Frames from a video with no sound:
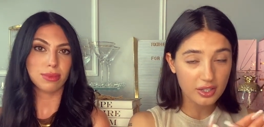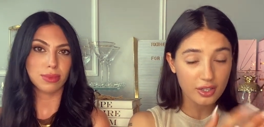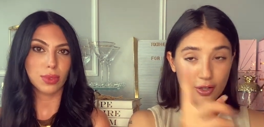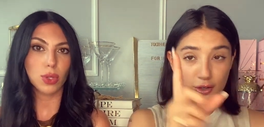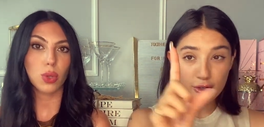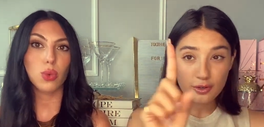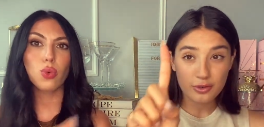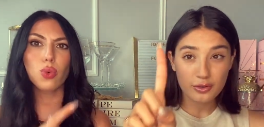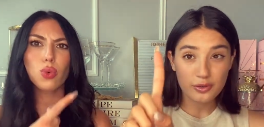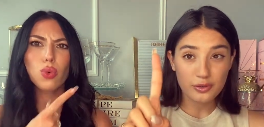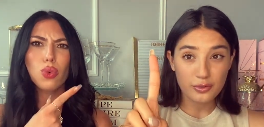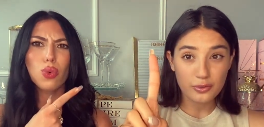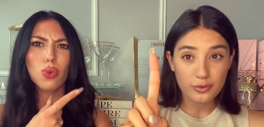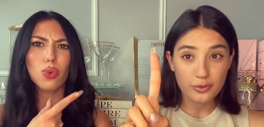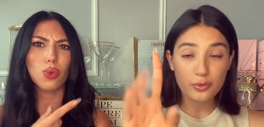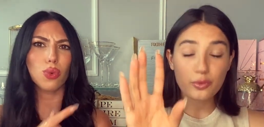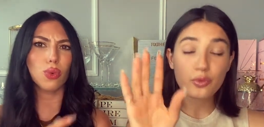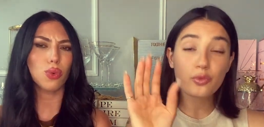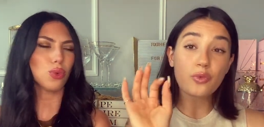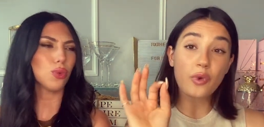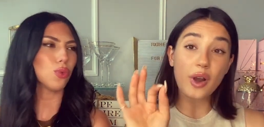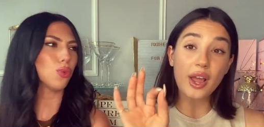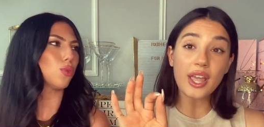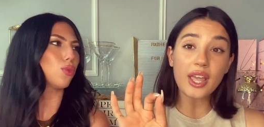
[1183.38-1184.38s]
Speaker 1: Ooh.
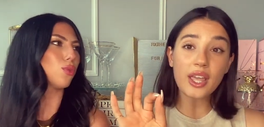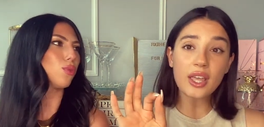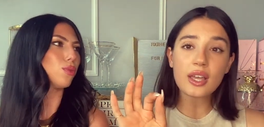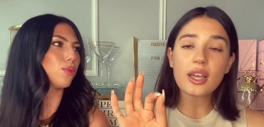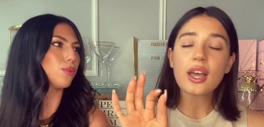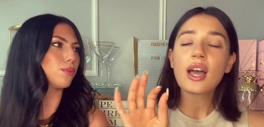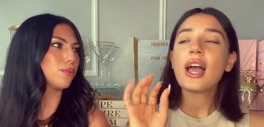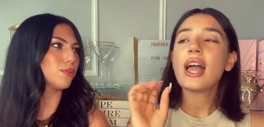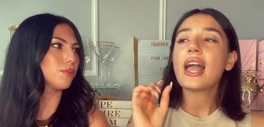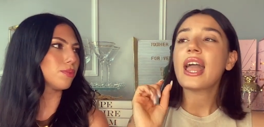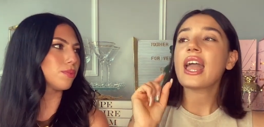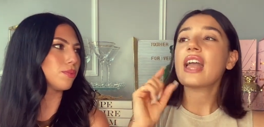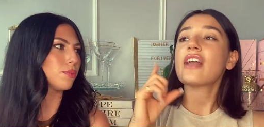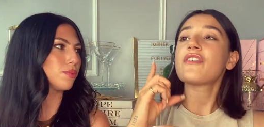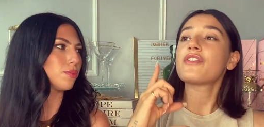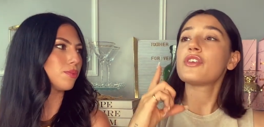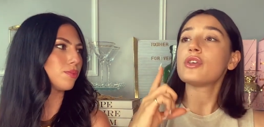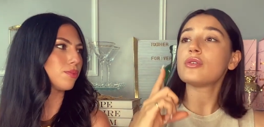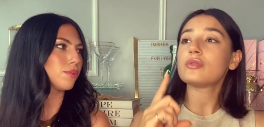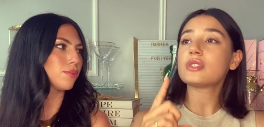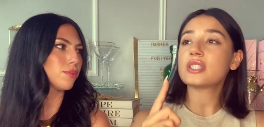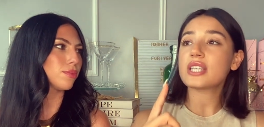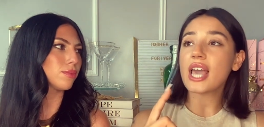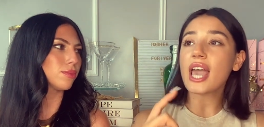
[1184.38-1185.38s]
Right? If you
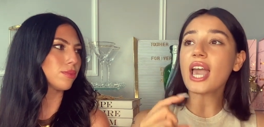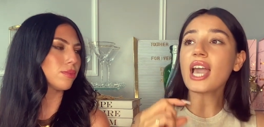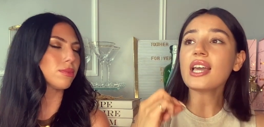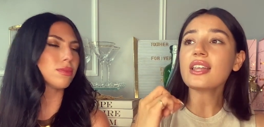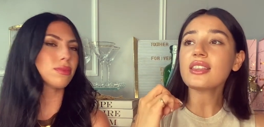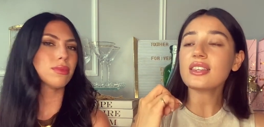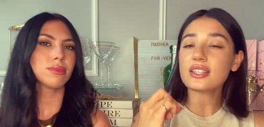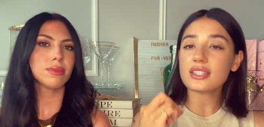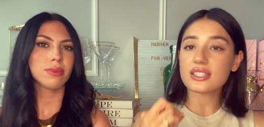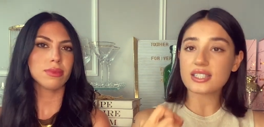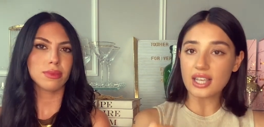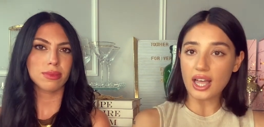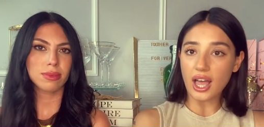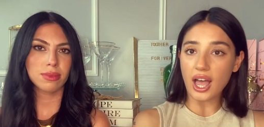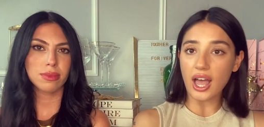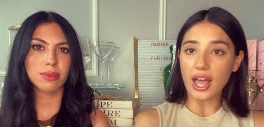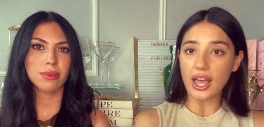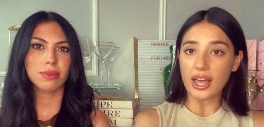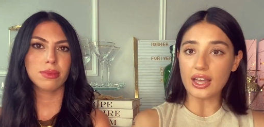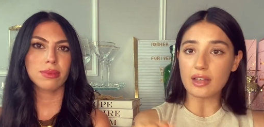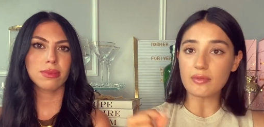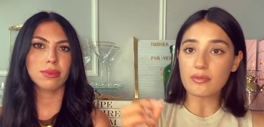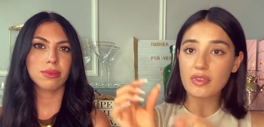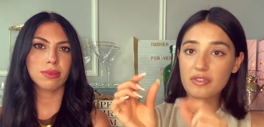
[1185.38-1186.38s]
take the
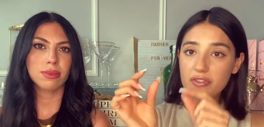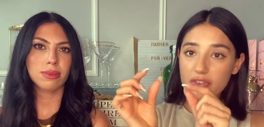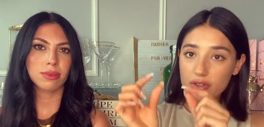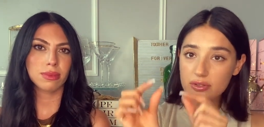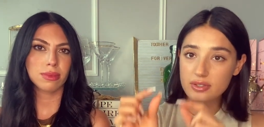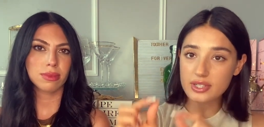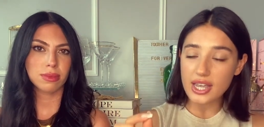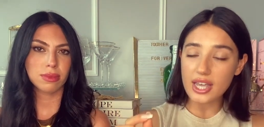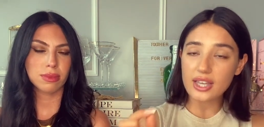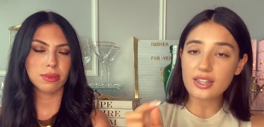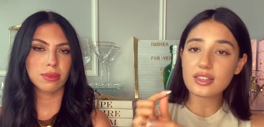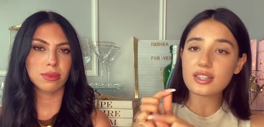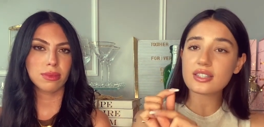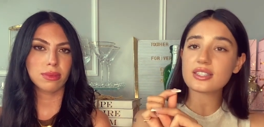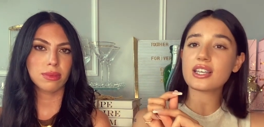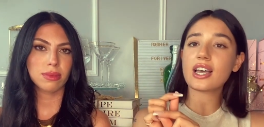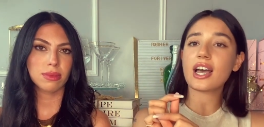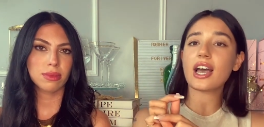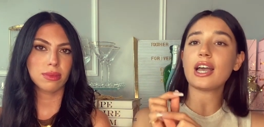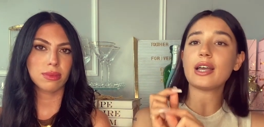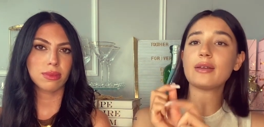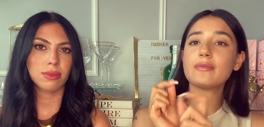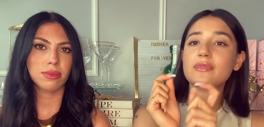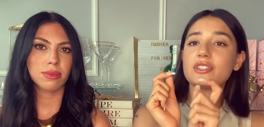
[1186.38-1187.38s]
time, if you take the
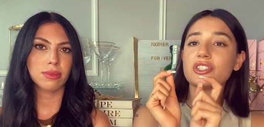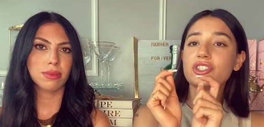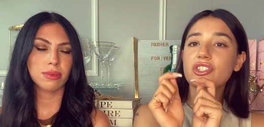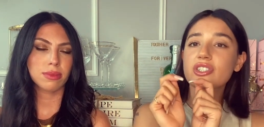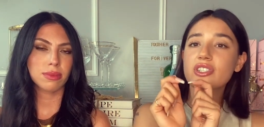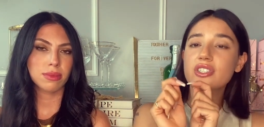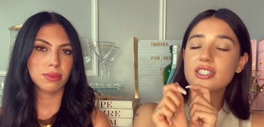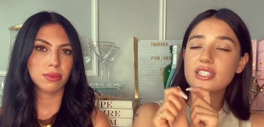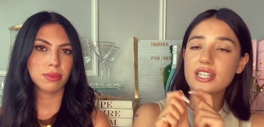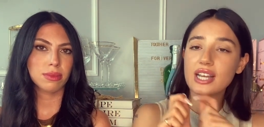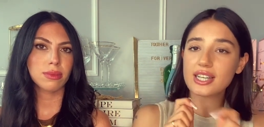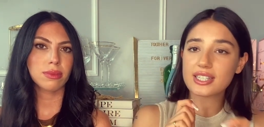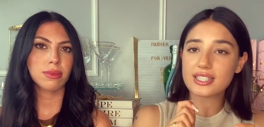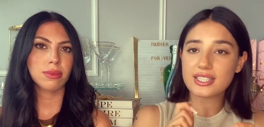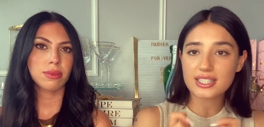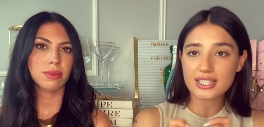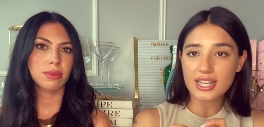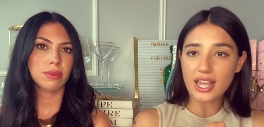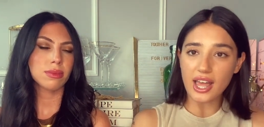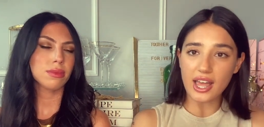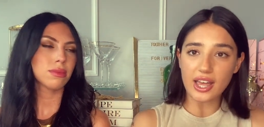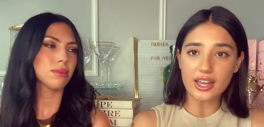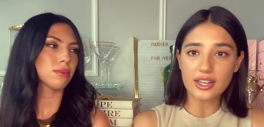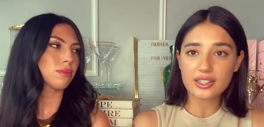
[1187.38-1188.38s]
time to just
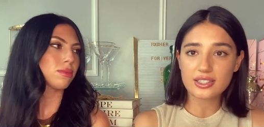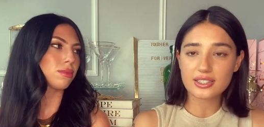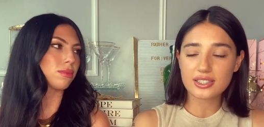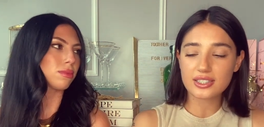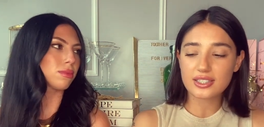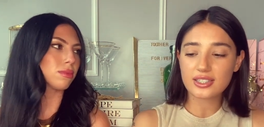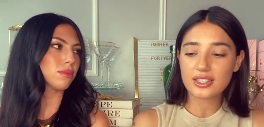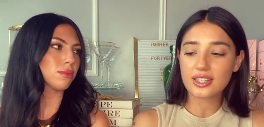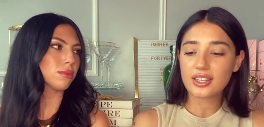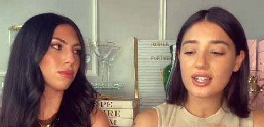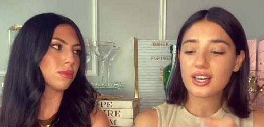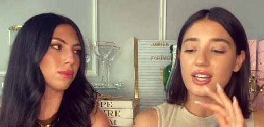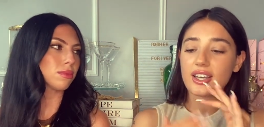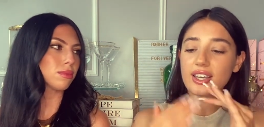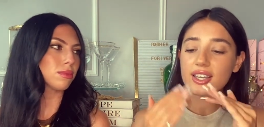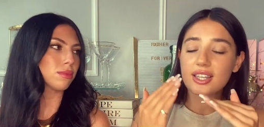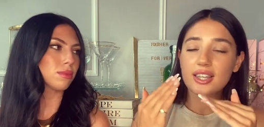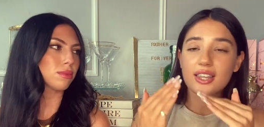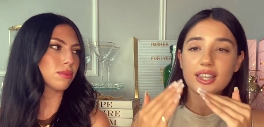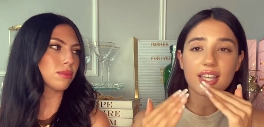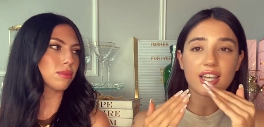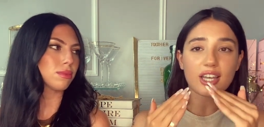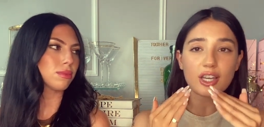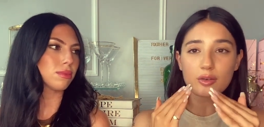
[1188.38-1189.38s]
dissect, mm-hmm.
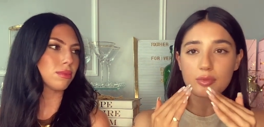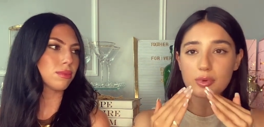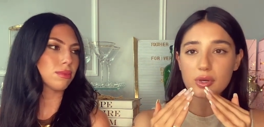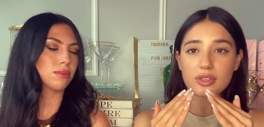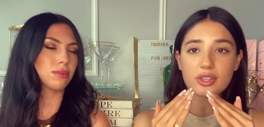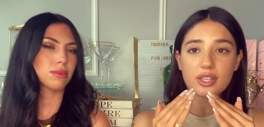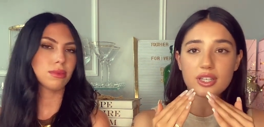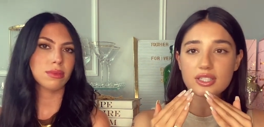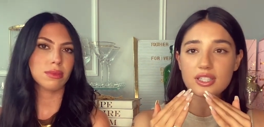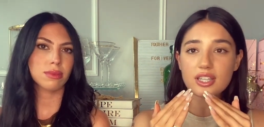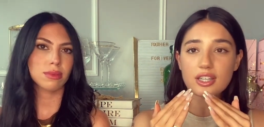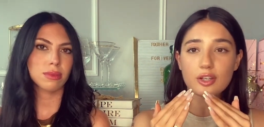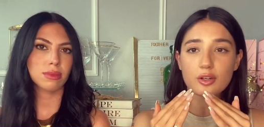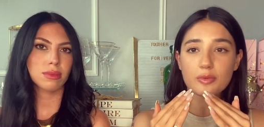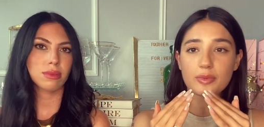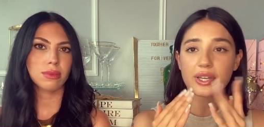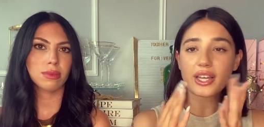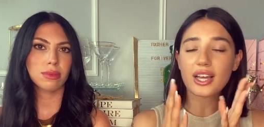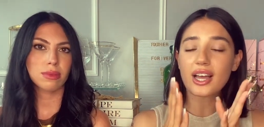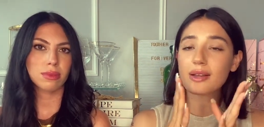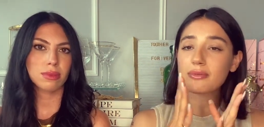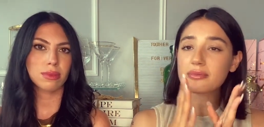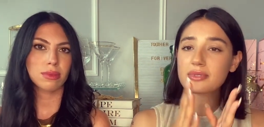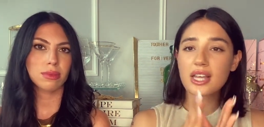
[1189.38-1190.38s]
think about things a little bit,
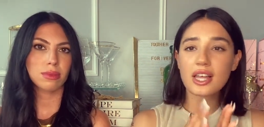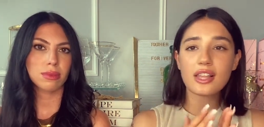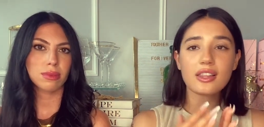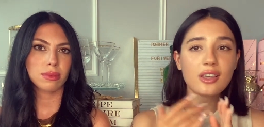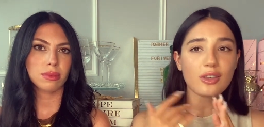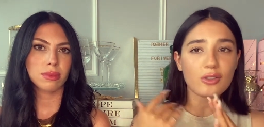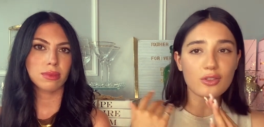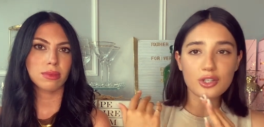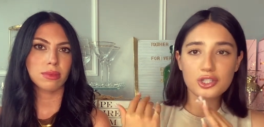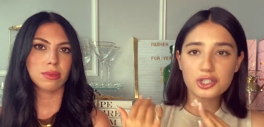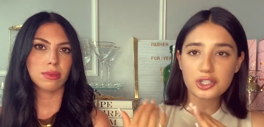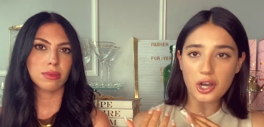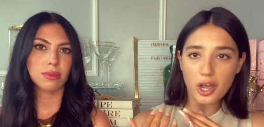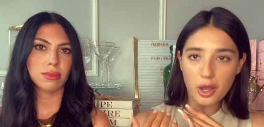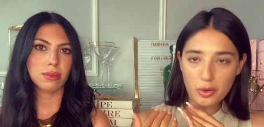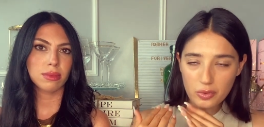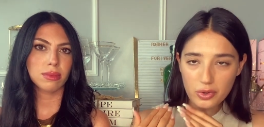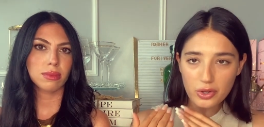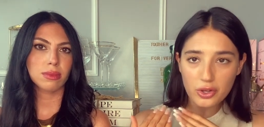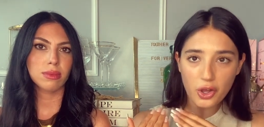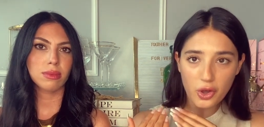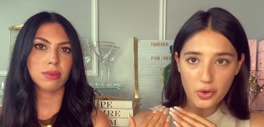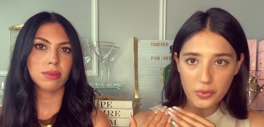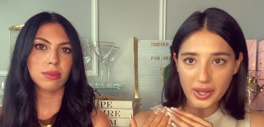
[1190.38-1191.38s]
I'm telling you, the shot will
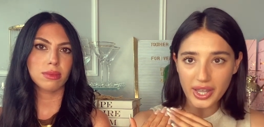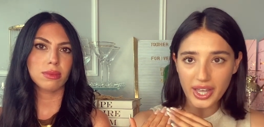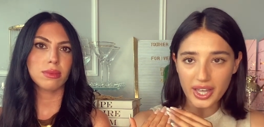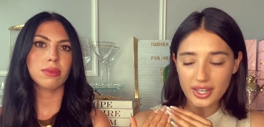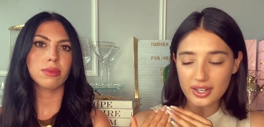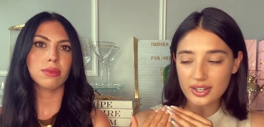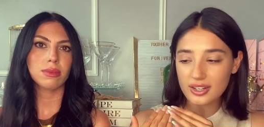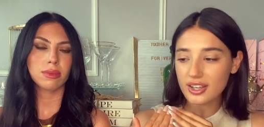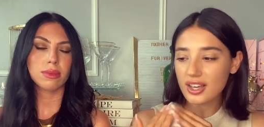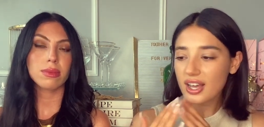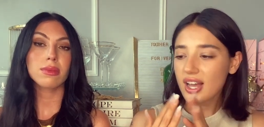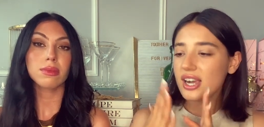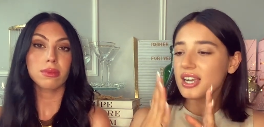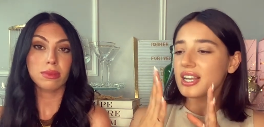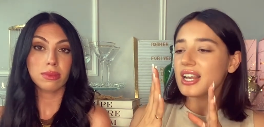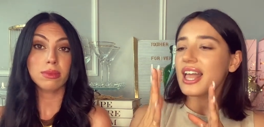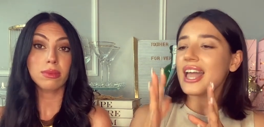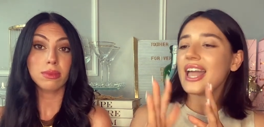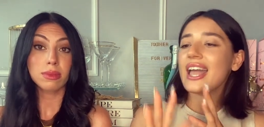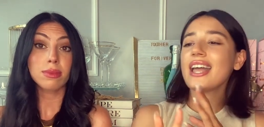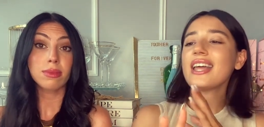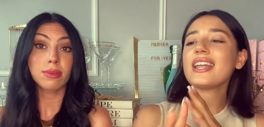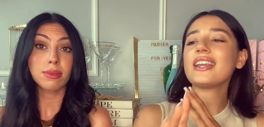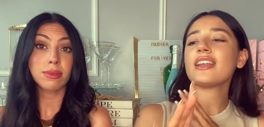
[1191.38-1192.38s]
go in.
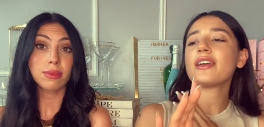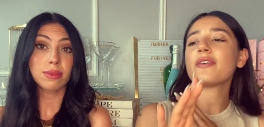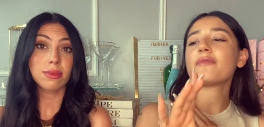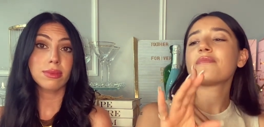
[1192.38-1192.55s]
And